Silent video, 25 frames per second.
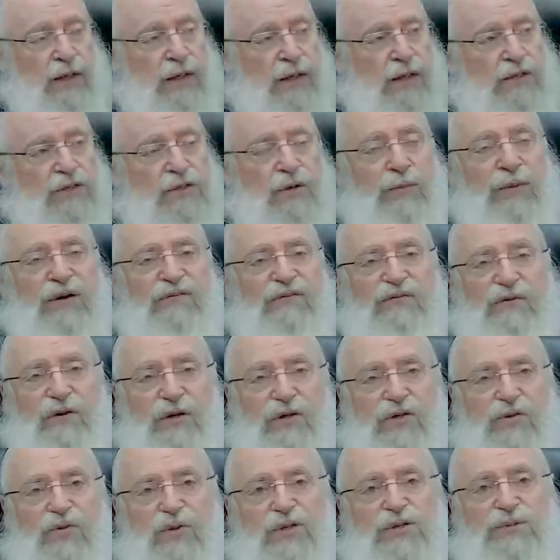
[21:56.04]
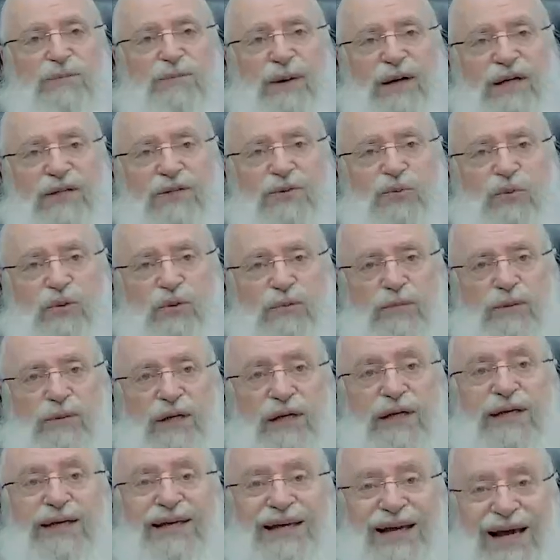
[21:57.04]
So my first response would be,
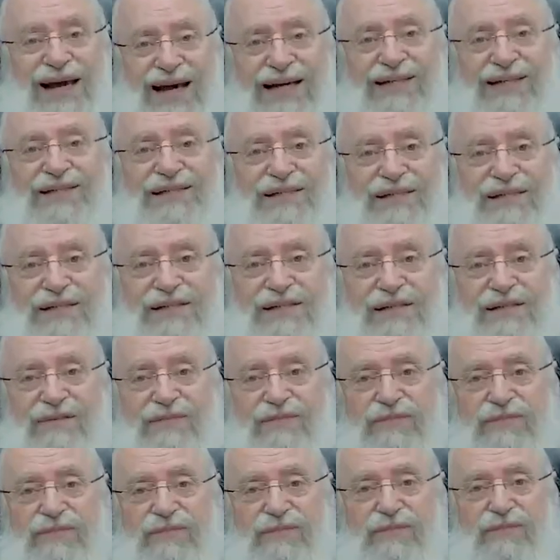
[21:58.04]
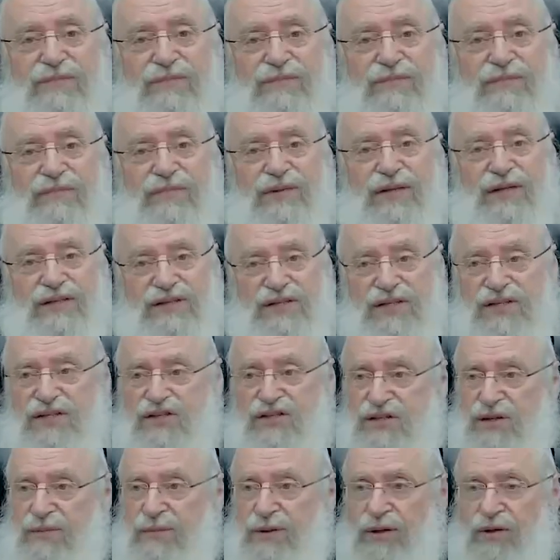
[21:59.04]
yes, this is
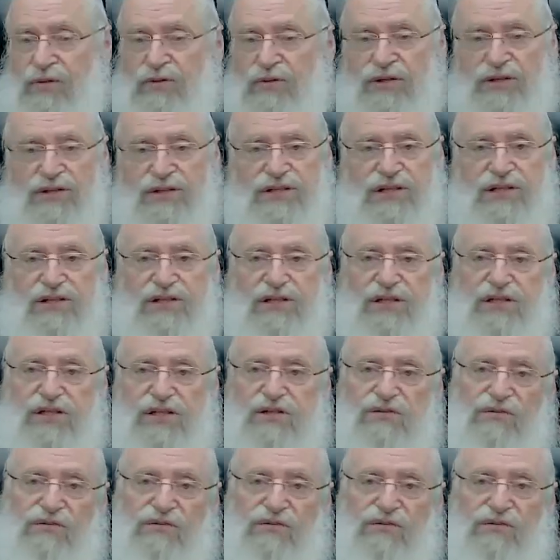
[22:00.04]
similar to tzitzis,